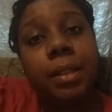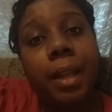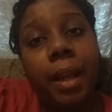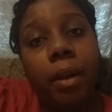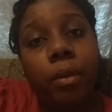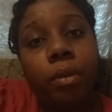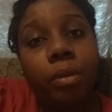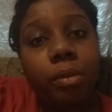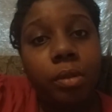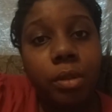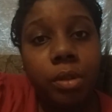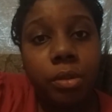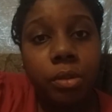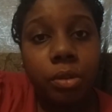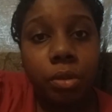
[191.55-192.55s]
now going
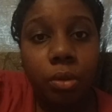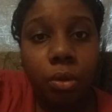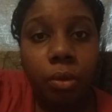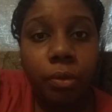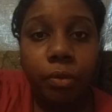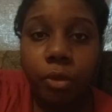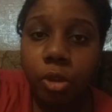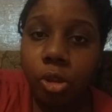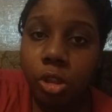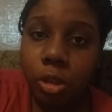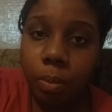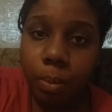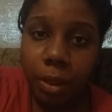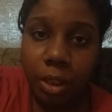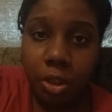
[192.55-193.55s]
to school for
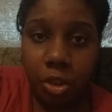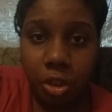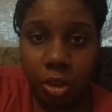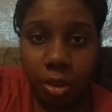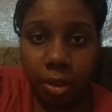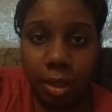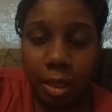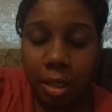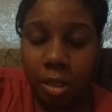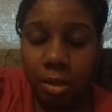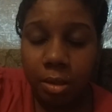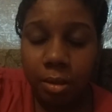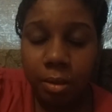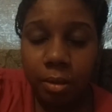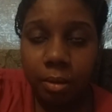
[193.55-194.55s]
speech,
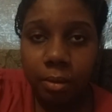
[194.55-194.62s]
and